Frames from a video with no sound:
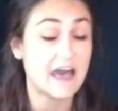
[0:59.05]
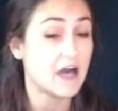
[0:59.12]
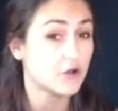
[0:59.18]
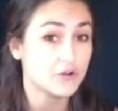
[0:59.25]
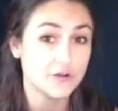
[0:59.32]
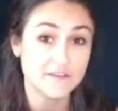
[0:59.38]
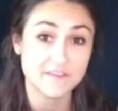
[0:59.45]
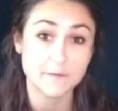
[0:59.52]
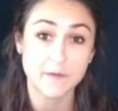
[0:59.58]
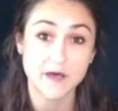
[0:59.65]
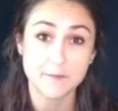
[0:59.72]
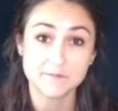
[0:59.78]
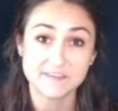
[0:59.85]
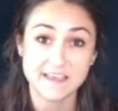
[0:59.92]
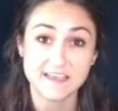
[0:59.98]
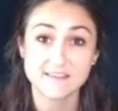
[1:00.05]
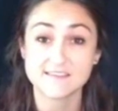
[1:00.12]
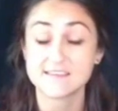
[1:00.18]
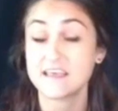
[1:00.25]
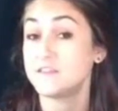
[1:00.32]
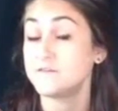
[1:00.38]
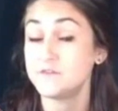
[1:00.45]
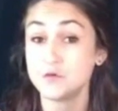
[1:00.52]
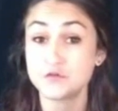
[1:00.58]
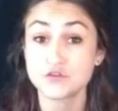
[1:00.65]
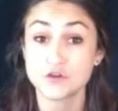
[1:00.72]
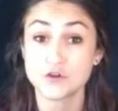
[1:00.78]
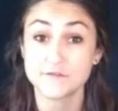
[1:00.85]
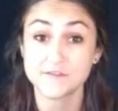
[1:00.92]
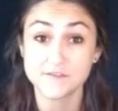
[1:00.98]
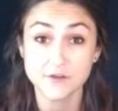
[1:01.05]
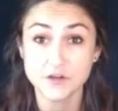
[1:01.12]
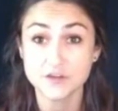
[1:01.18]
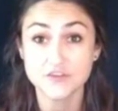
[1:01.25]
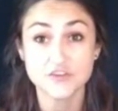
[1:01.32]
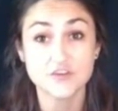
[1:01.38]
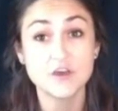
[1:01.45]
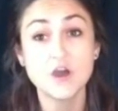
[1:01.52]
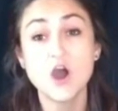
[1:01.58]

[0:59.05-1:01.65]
algorithm updates and the future of search,